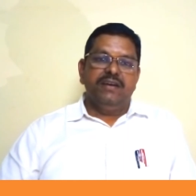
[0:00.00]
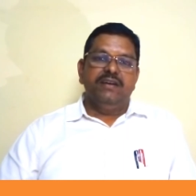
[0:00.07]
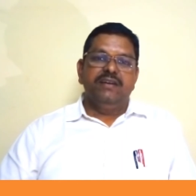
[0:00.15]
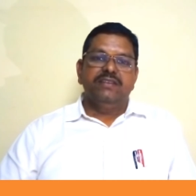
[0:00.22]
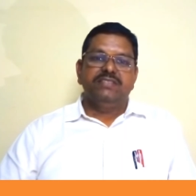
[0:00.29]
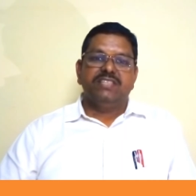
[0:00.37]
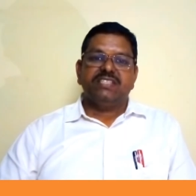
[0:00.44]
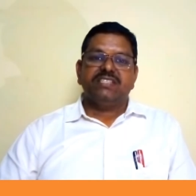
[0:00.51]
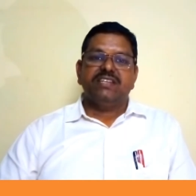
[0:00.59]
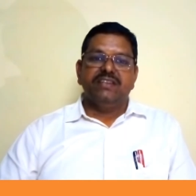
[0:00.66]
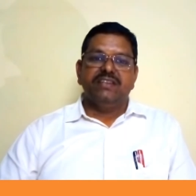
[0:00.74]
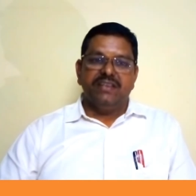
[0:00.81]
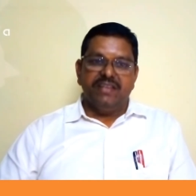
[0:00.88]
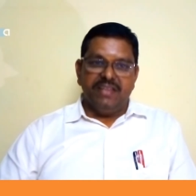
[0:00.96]
section
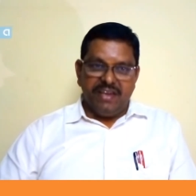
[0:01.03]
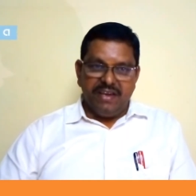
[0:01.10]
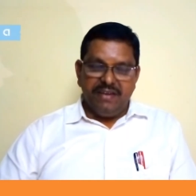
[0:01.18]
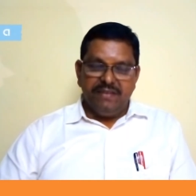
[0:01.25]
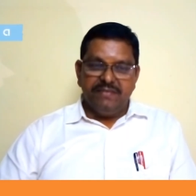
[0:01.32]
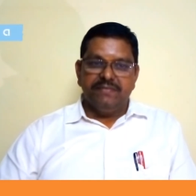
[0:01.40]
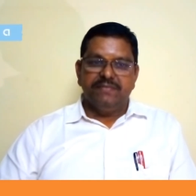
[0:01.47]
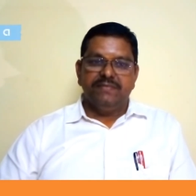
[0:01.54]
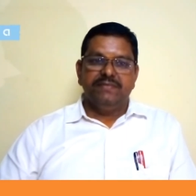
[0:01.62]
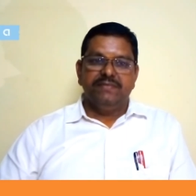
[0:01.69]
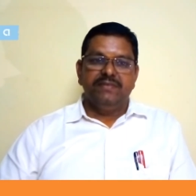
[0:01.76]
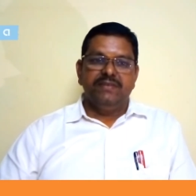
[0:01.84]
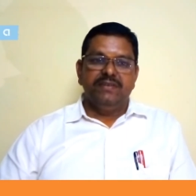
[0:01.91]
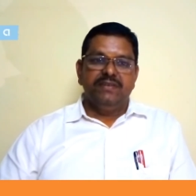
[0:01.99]
A,
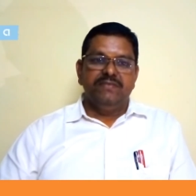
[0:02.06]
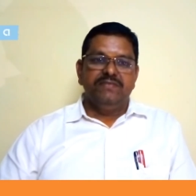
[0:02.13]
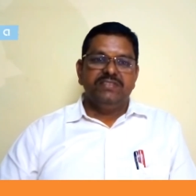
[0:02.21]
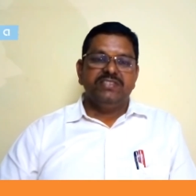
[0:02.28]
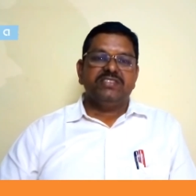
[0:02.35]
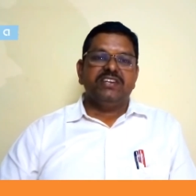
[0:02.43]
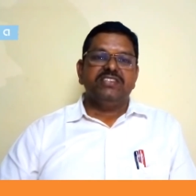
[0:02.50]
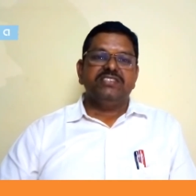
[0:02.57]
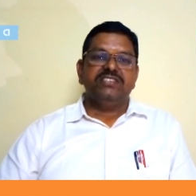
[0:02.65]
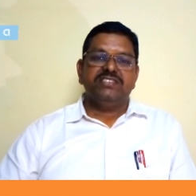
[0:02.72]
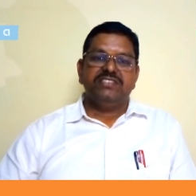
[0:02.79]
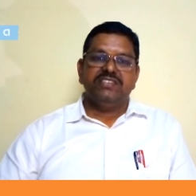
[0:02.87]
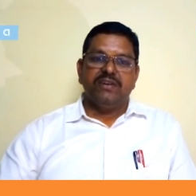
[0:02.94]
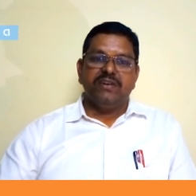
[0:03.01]
which is
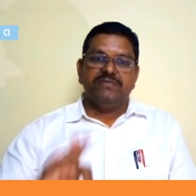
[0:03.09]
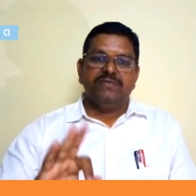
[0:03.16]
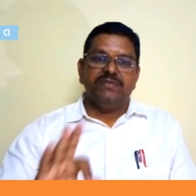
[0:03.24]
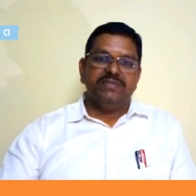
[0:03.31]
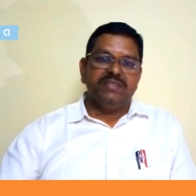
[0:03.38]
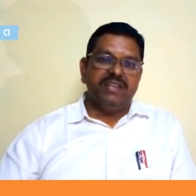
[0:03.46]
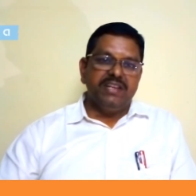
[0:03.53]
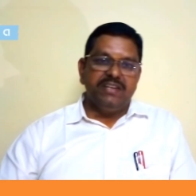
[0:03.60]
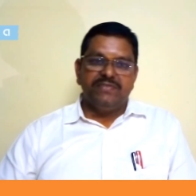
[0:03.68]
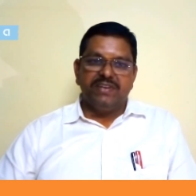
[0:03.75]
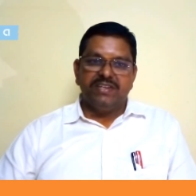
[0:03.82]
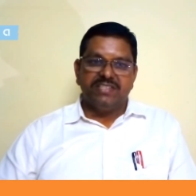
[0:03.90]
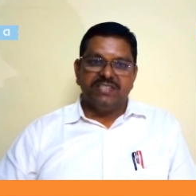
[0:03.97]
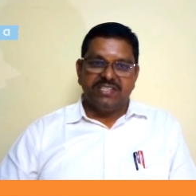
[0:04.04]
consisting of 3
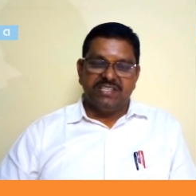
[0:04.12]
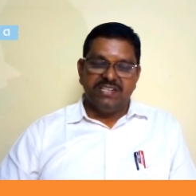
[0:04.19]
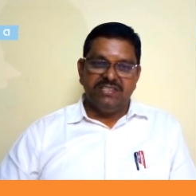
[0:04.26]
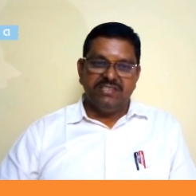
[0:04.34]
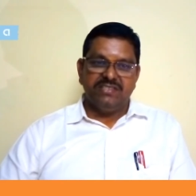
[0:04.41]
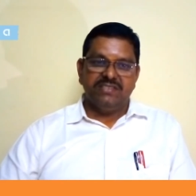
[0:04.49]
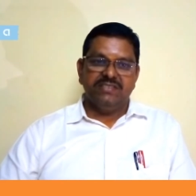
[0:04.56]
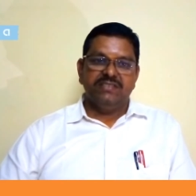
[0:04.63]
different sections,